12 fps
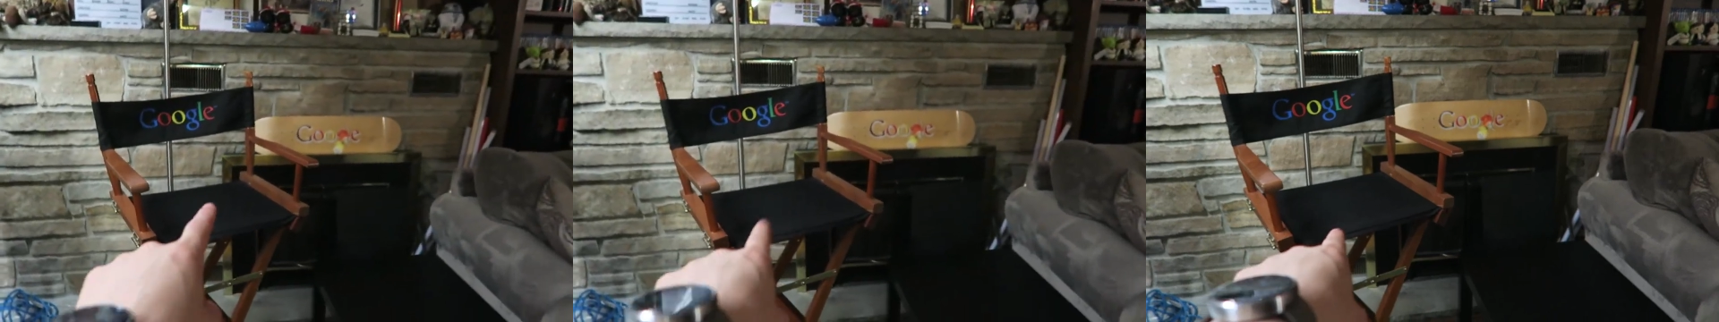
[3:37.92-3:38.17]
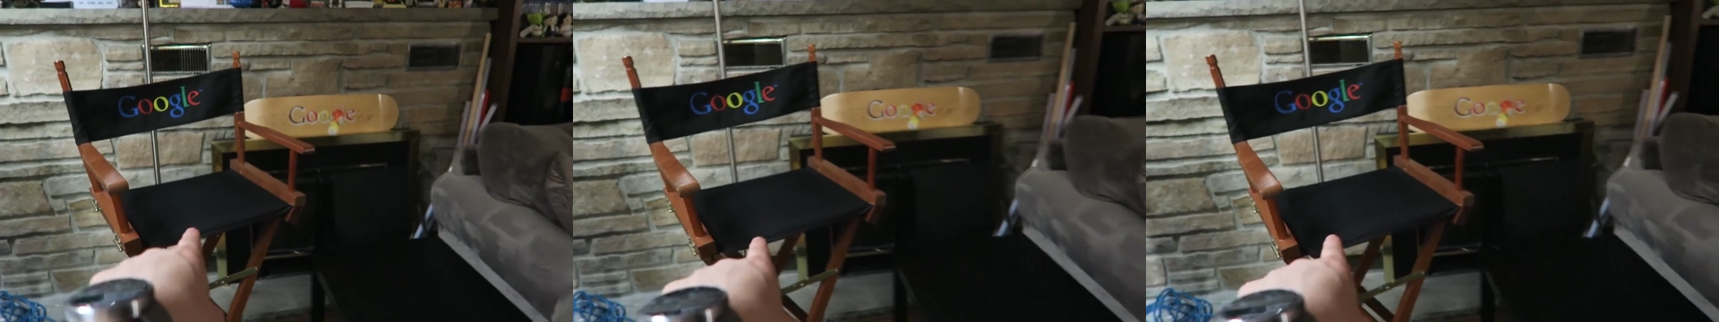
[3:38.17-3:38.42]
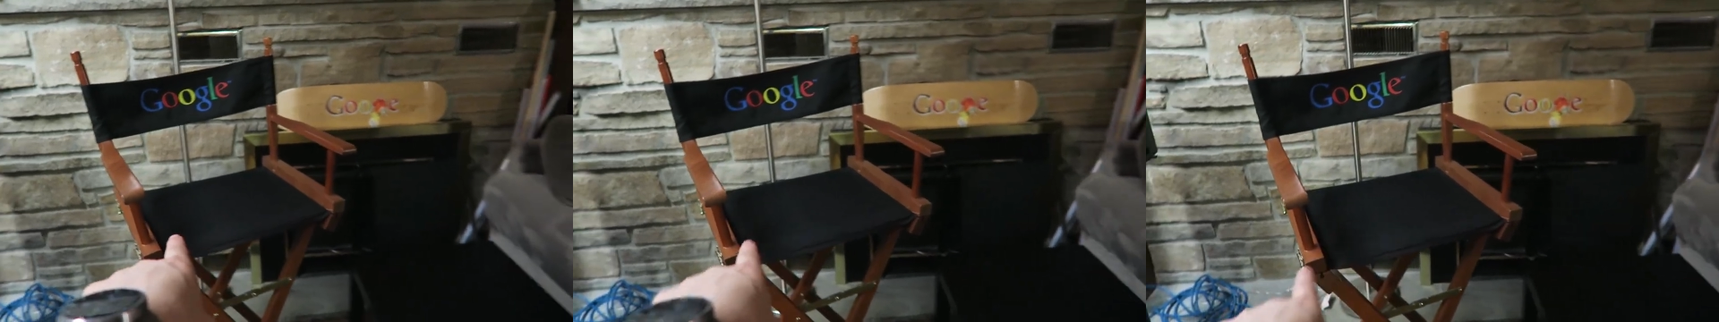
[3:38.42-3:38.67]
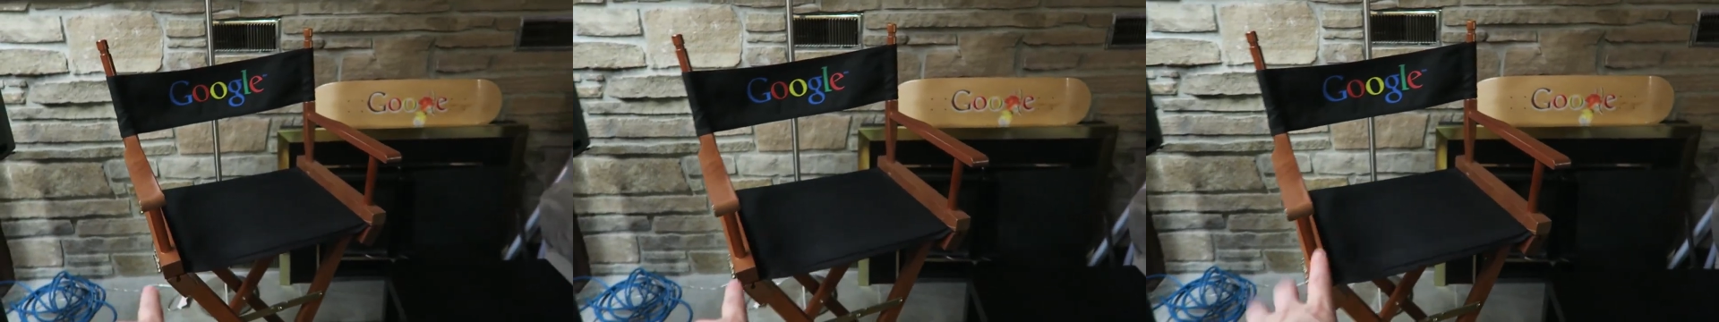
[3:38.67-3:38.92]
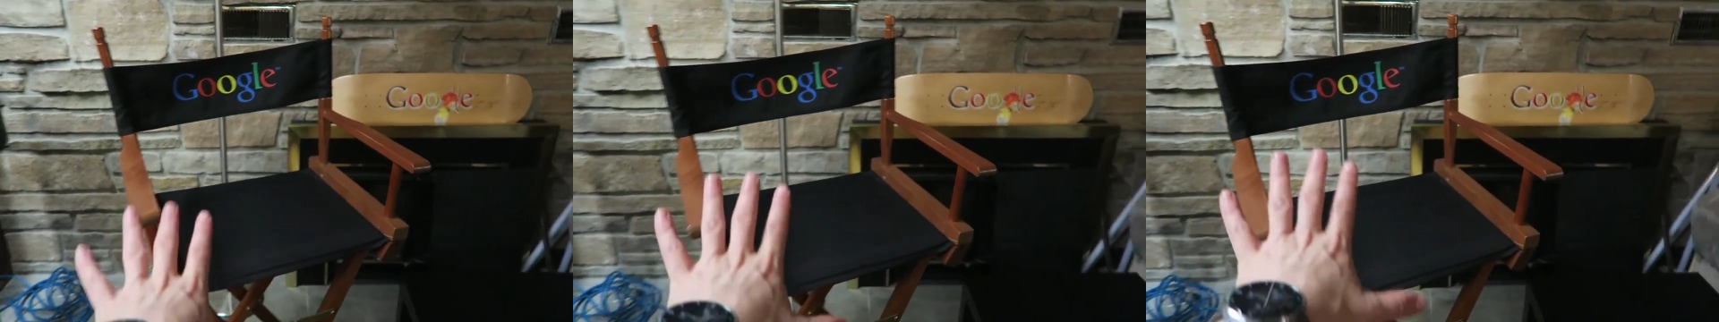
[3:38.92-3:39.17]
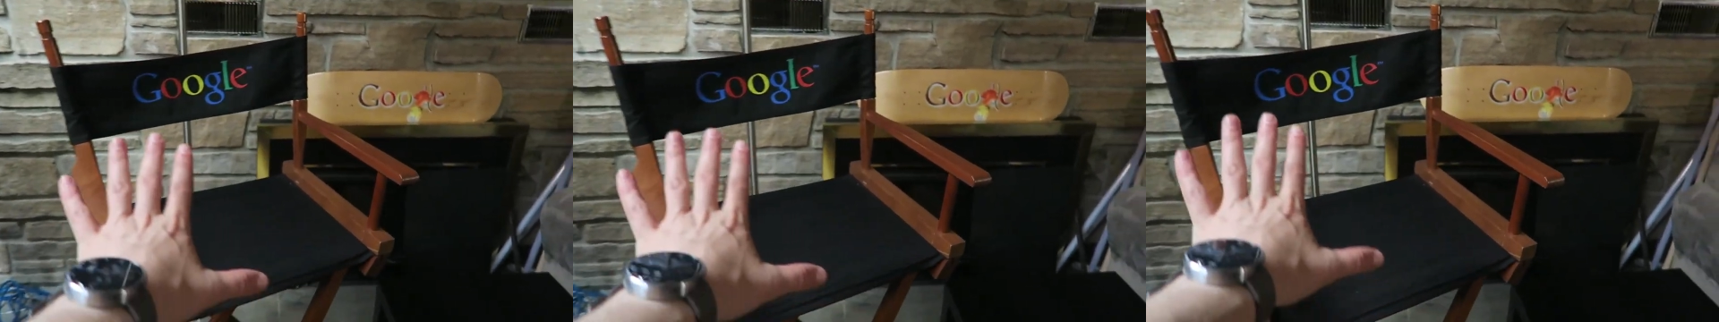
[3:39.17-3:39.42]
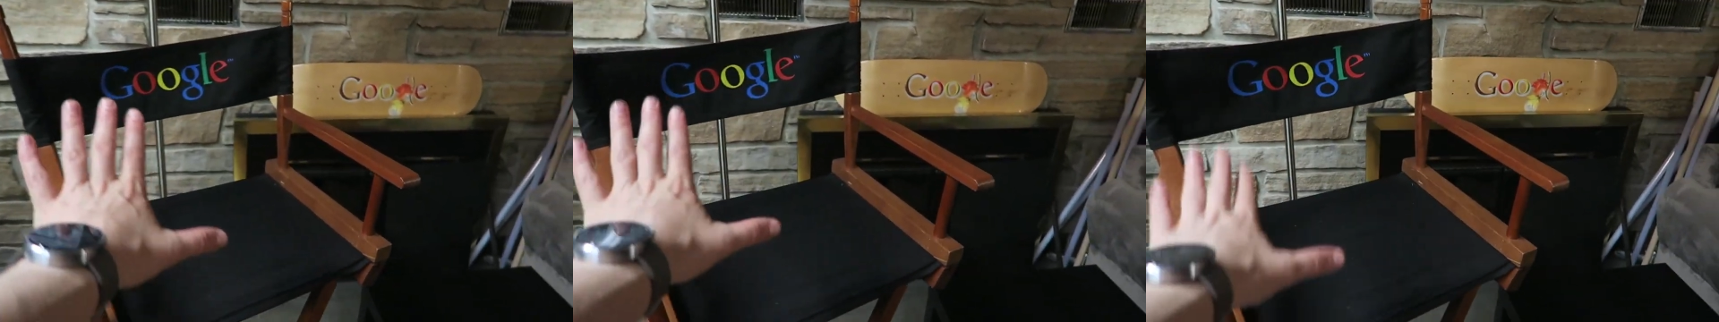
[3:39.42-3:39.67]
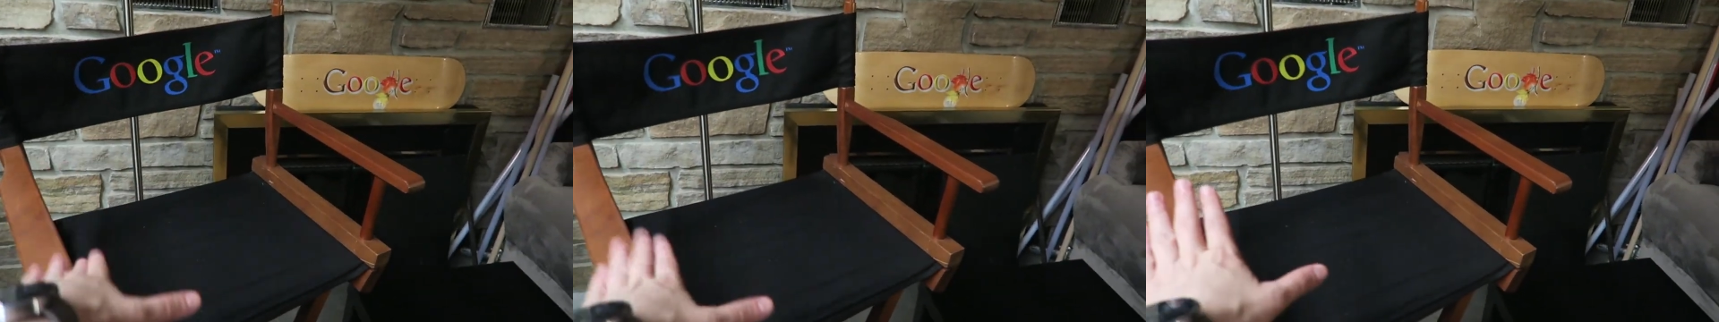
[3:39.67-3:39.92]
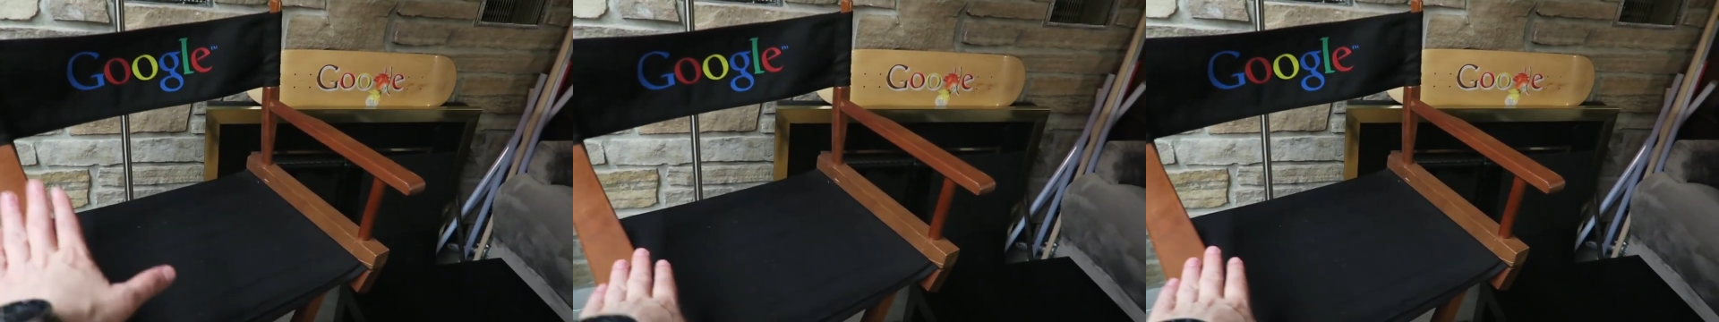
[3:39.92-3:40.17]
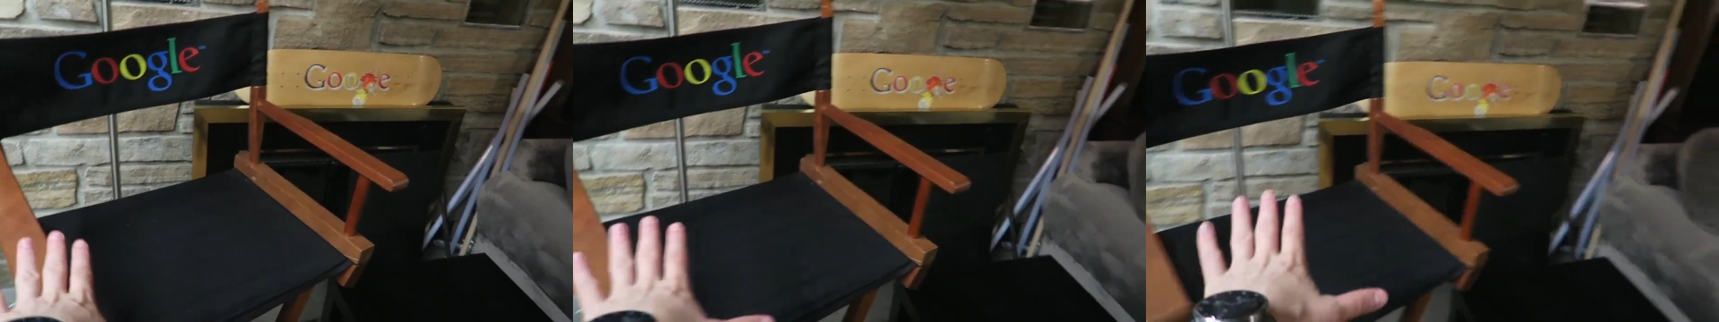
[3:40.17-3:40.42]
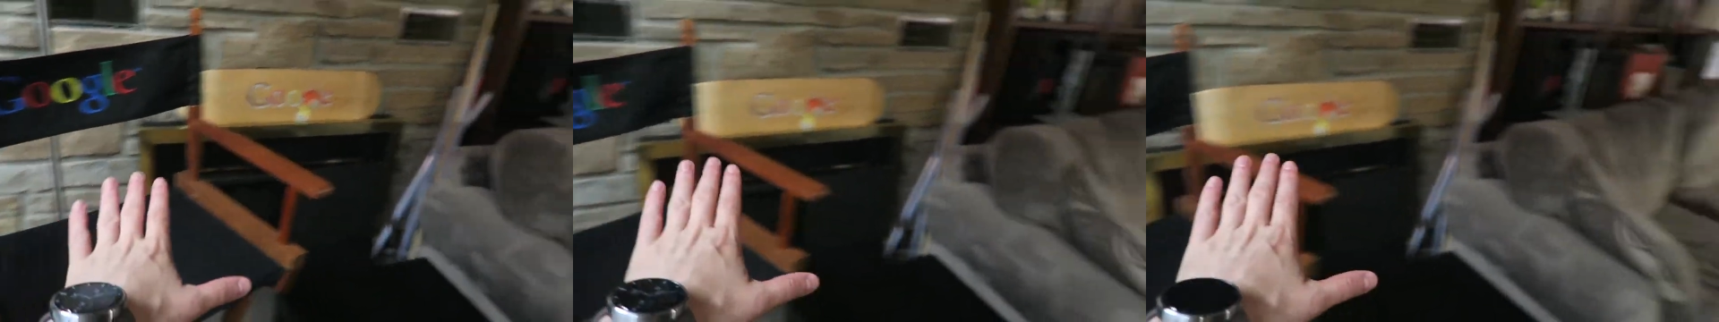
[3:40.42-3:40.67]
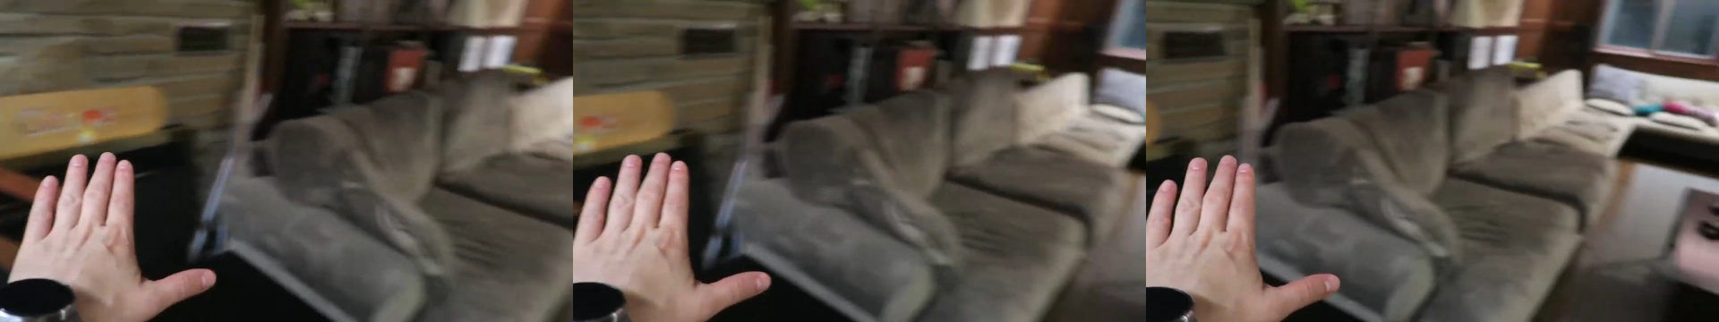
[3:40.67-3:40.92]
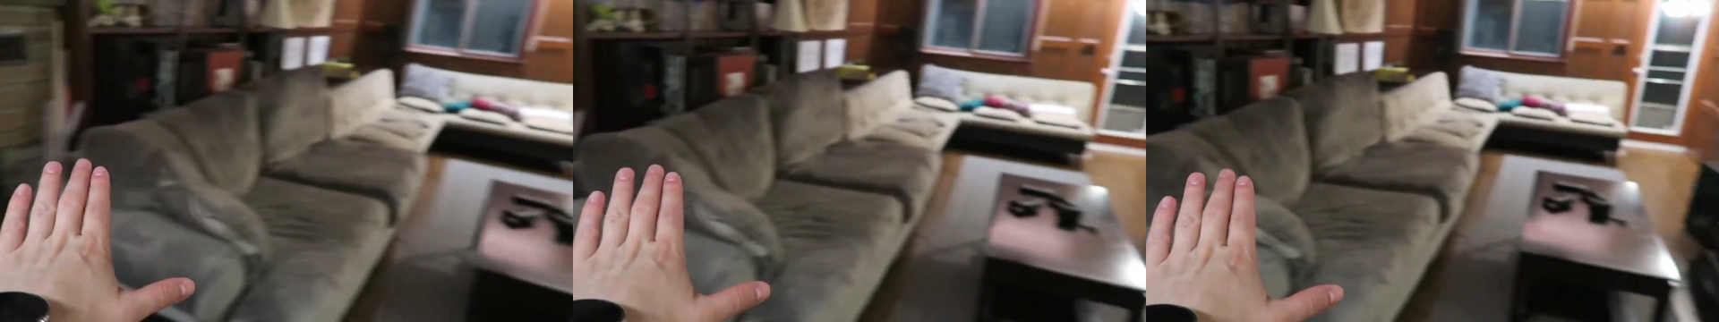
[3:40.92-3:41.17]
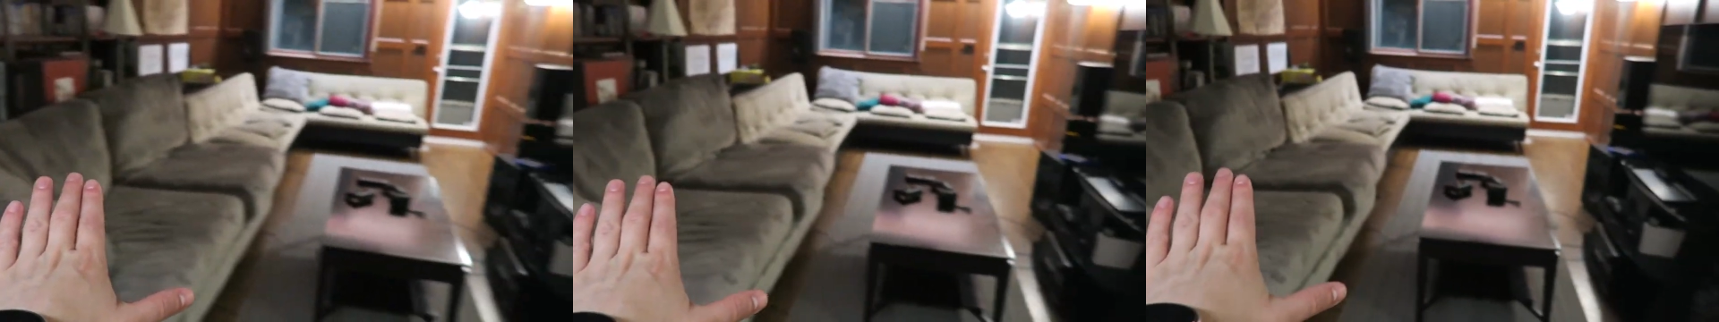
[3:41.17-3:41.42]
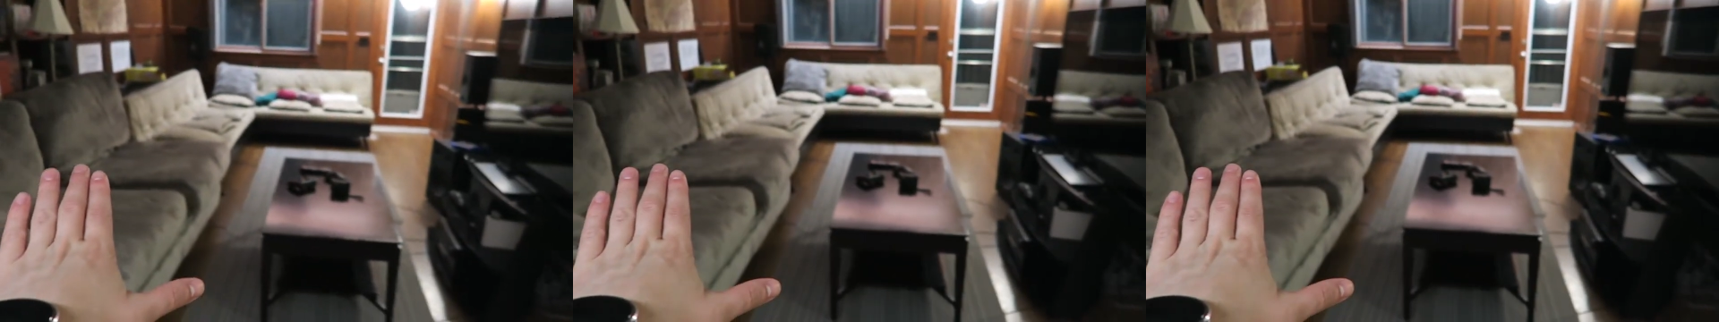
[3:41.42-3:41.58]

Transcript: [unreadable: no face in view]